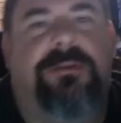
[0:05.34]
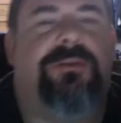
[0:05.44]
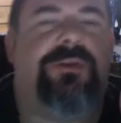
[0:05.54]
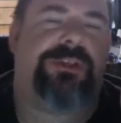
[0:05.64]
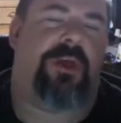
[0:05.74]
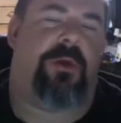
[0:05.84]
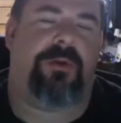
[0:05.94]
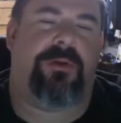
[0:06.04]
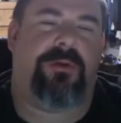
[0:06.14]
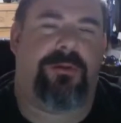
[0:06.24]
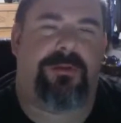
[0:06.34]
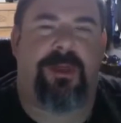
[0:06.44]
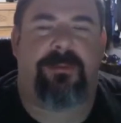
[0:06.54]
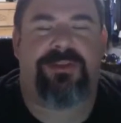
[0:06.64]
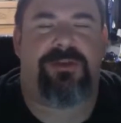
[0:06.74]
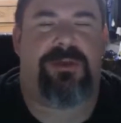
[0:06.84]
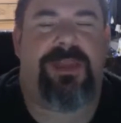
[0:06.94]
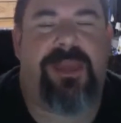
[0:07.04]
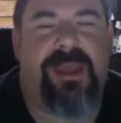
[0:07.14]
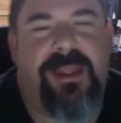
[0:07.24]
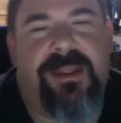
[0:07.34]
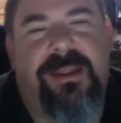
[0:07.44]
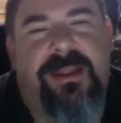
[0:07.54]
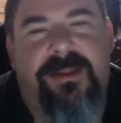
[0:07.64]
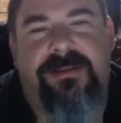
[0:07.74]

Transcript: Chris Oak coming to you again.